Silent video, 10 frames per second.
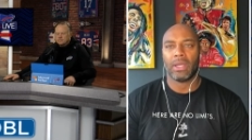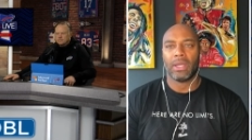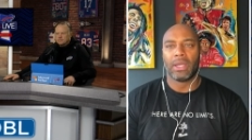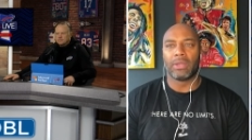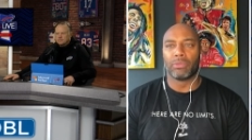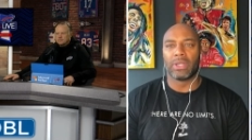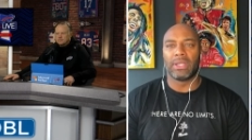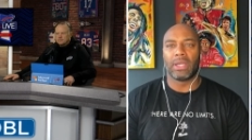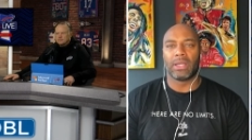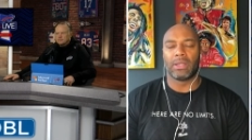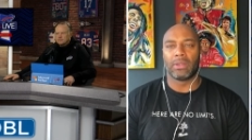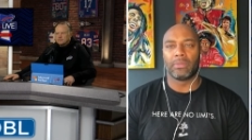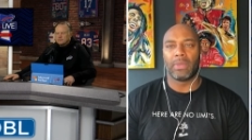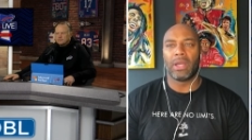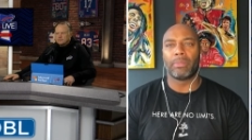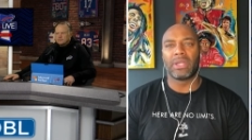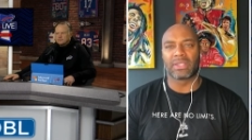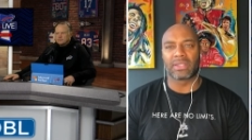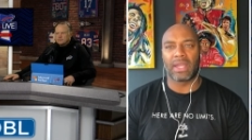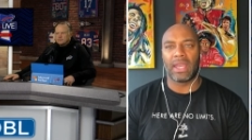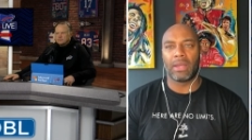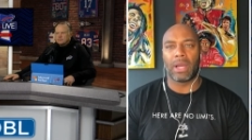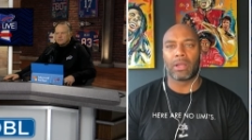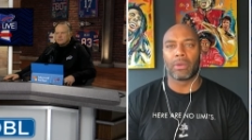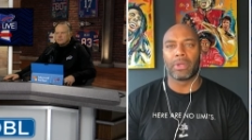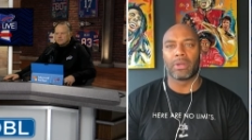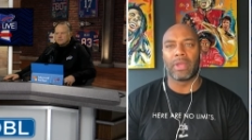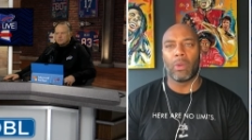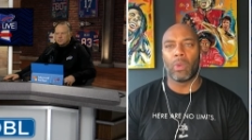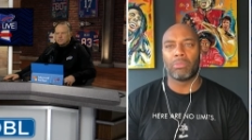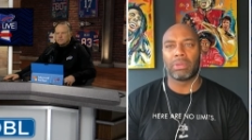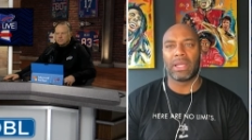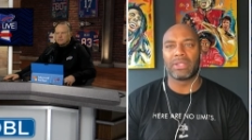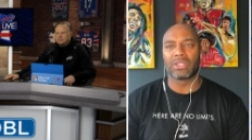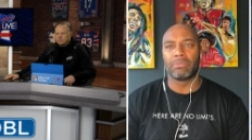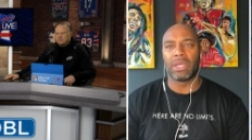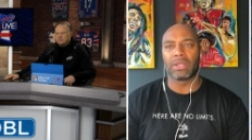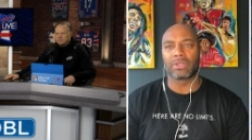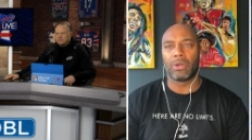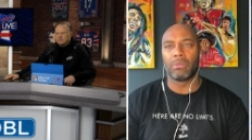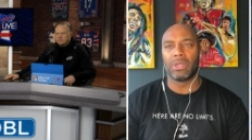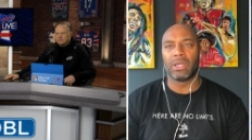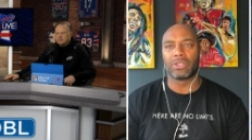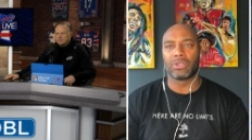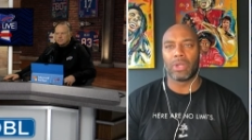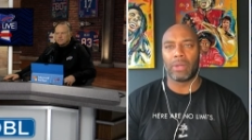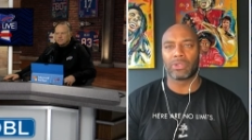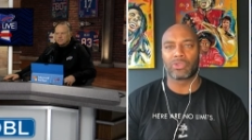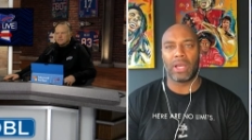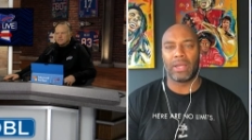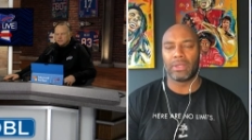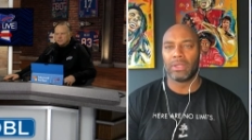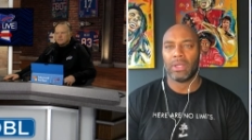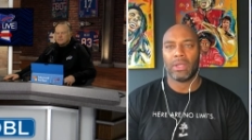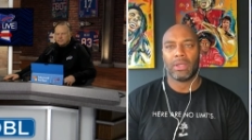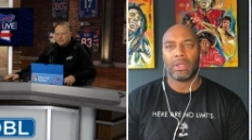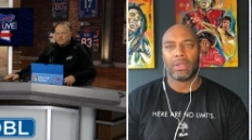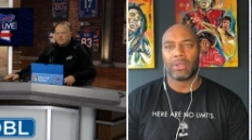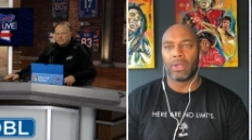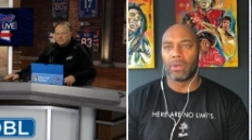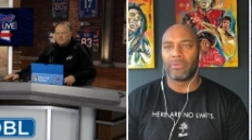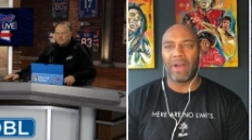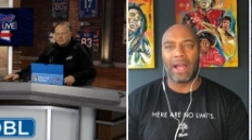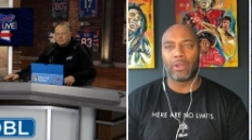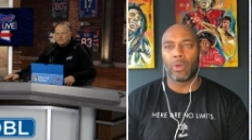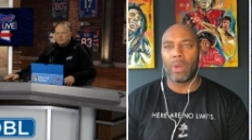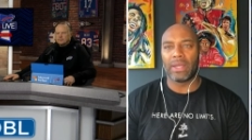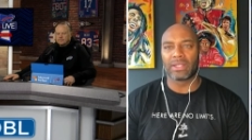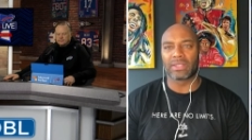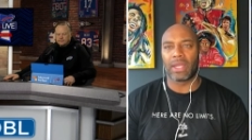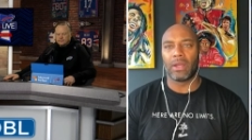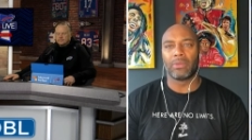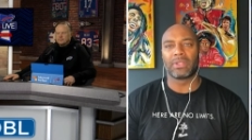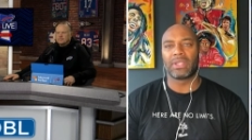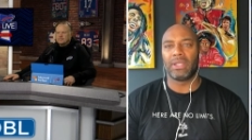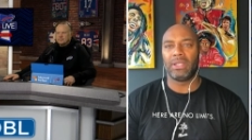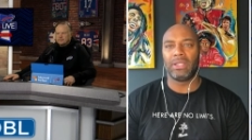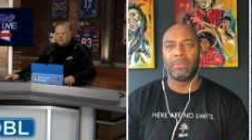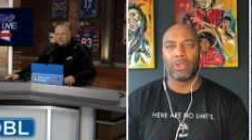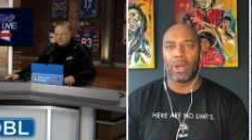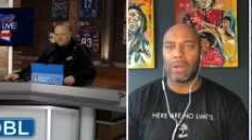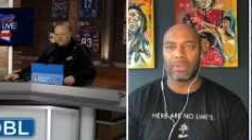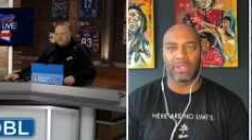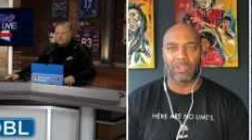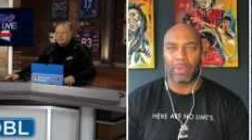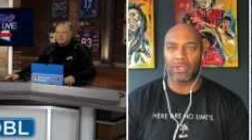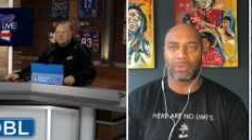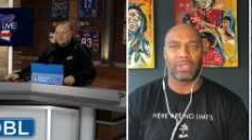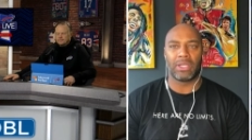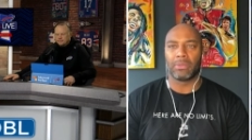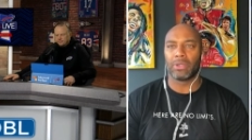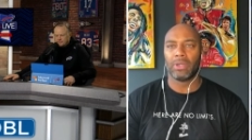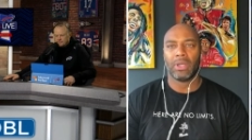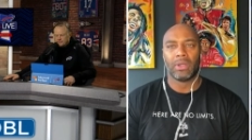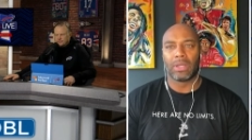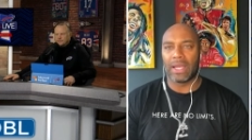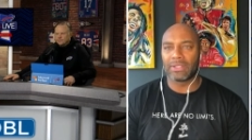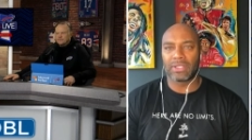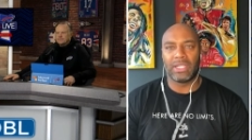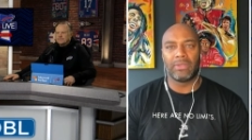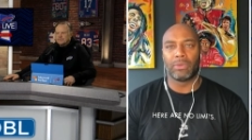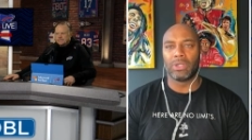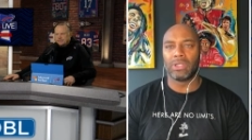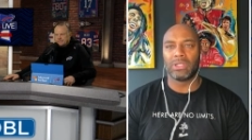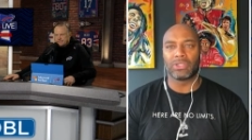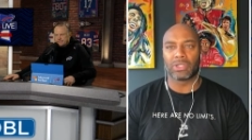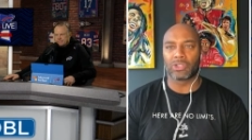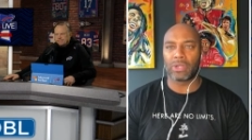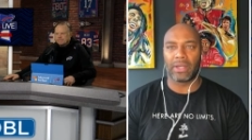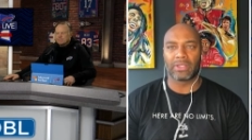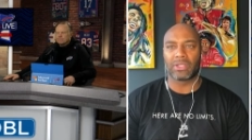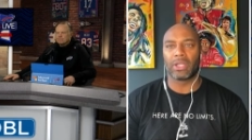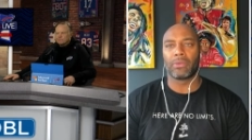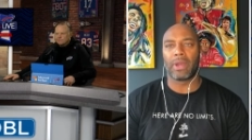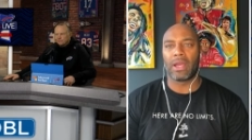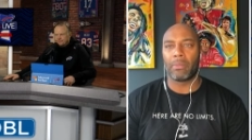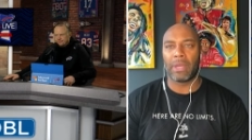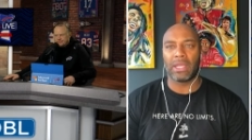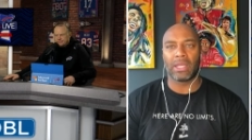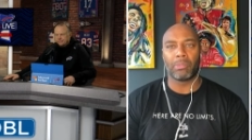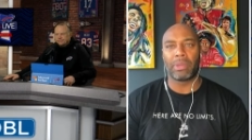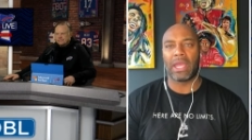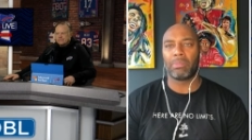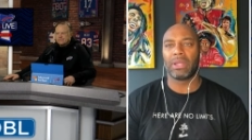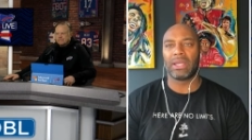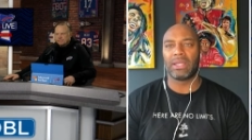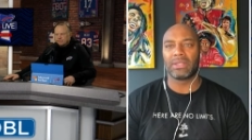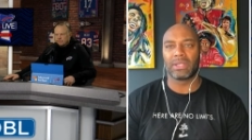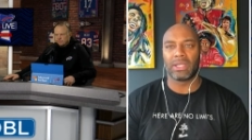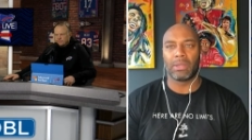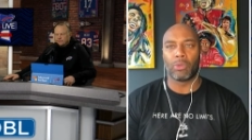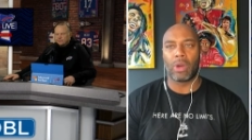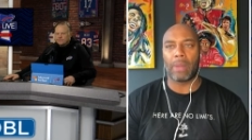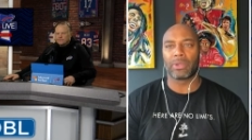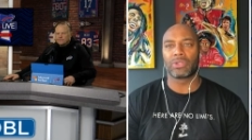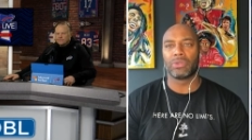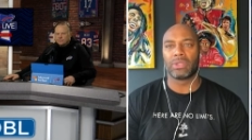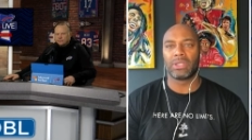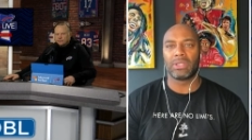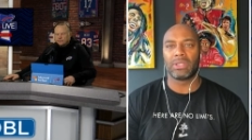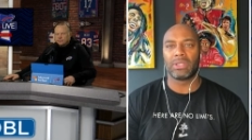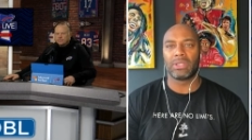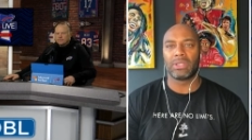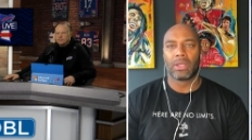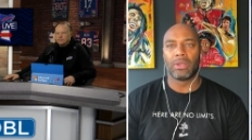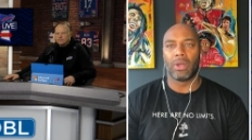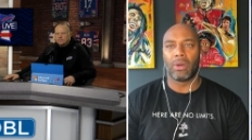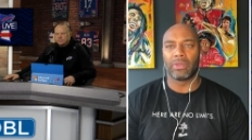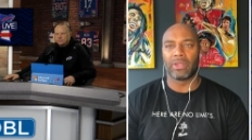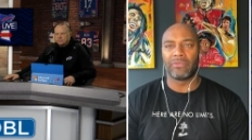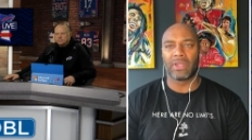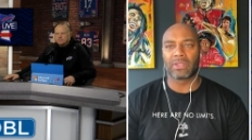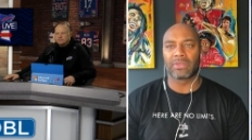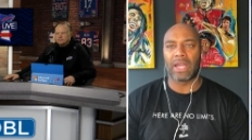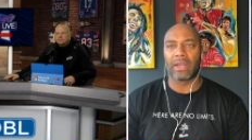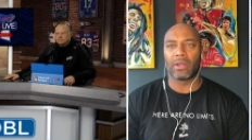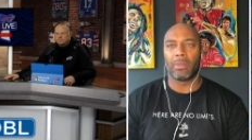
it really um, helped me to sustain my career. That one play just meant so much. You know, I was trying to, you know, find a way to stay on the team. You know, I was a special teamer like Steve was, just trying to stick around, make impact plays, and get more opportunities. You know, on the defensive side of the